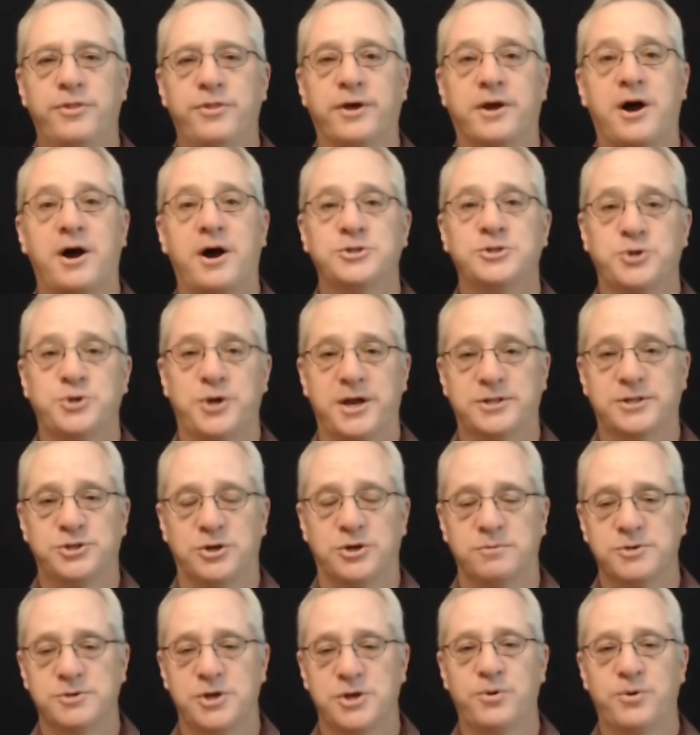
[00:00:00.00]
the contract
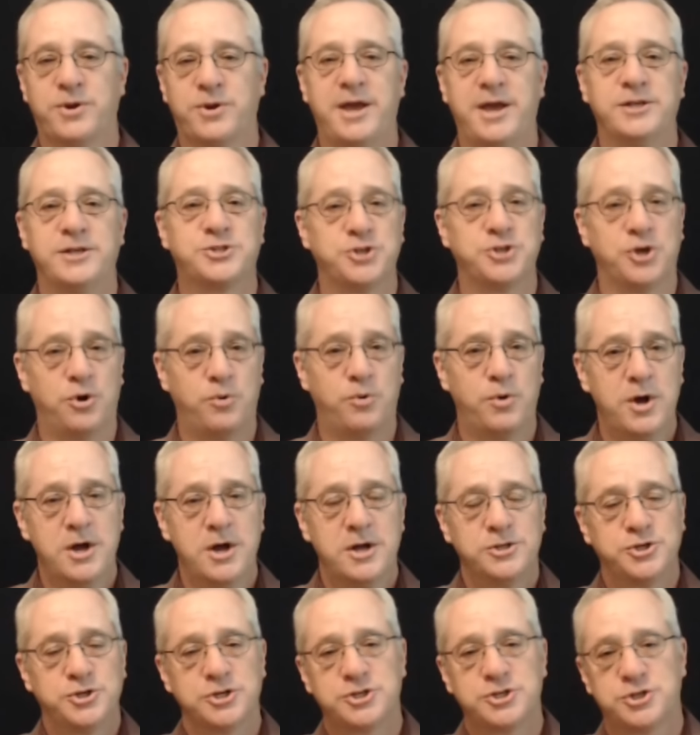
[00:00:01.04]
terms. Okay, so
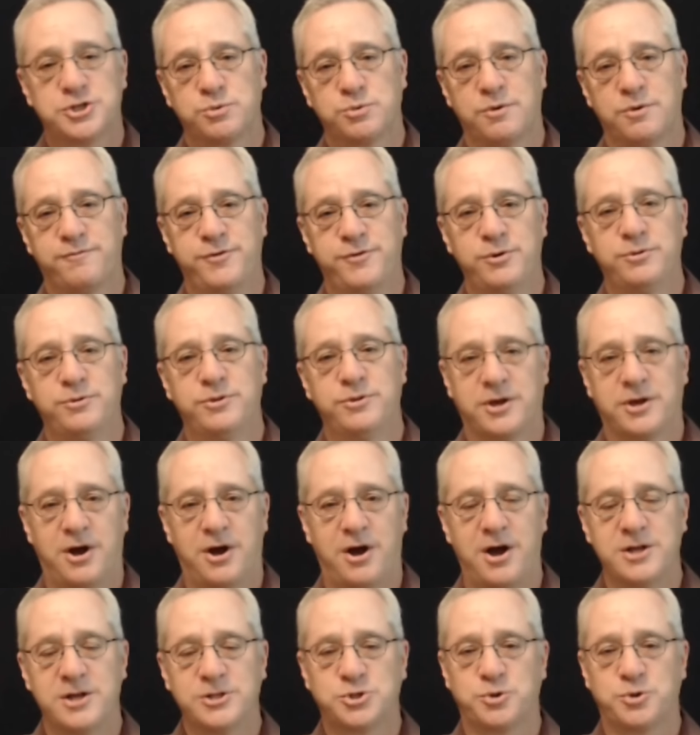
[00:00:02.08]
just to review the
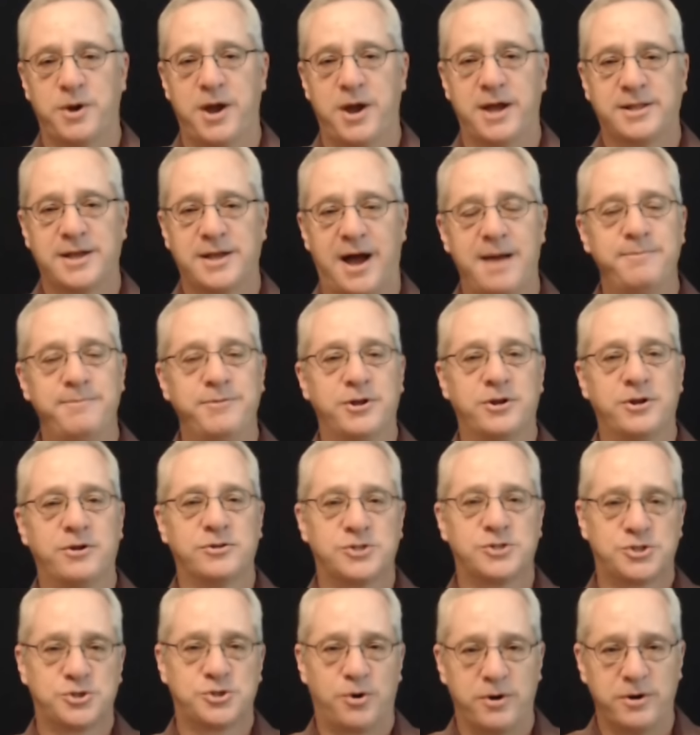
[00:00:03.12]
contract, I'm going
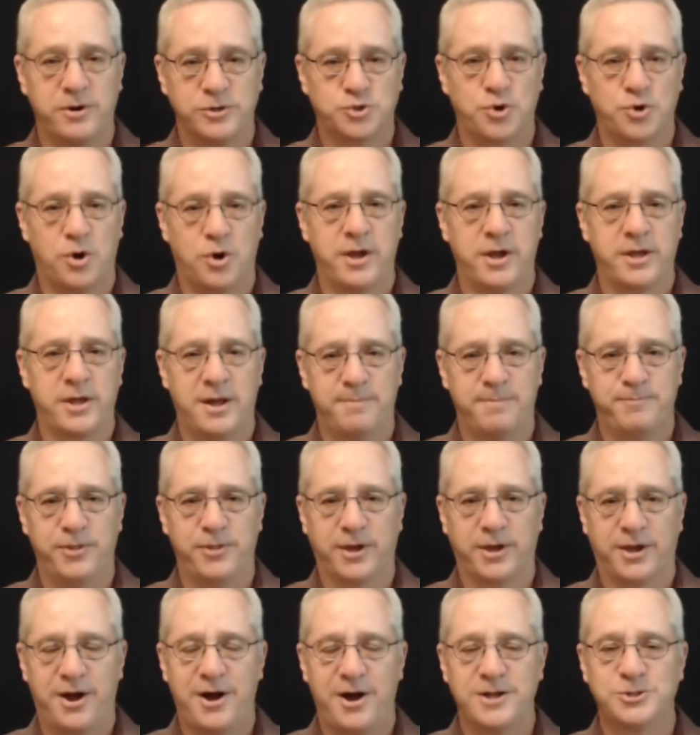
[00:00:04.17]
to start drawing up
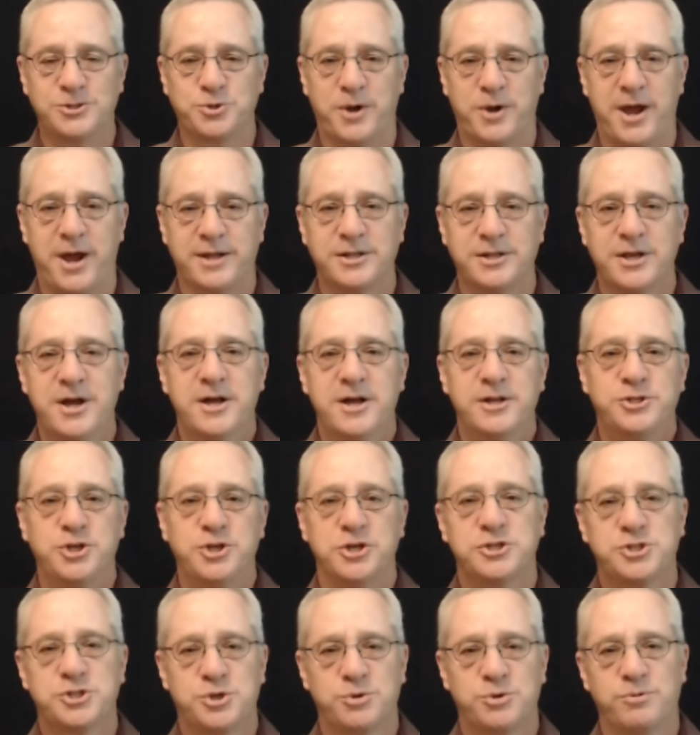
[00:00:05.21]
the contract
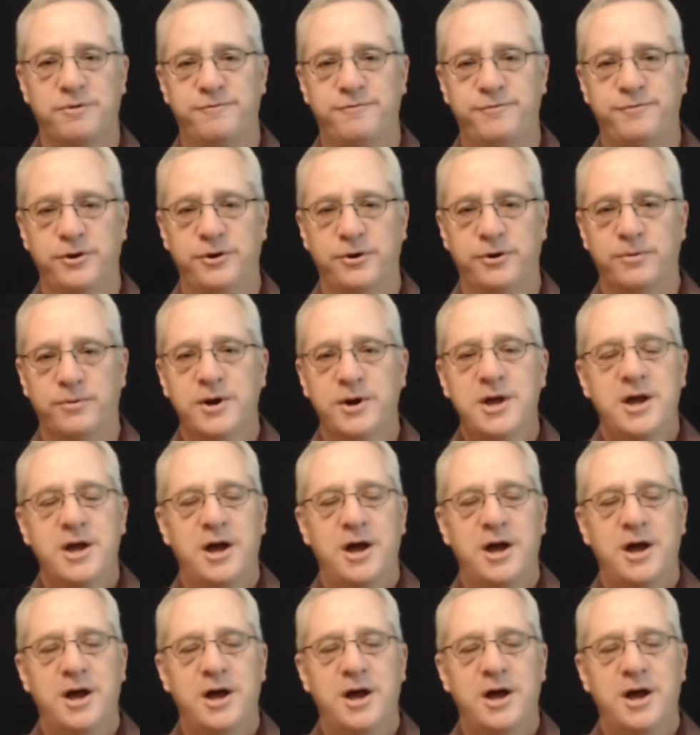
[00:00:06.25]
just to review.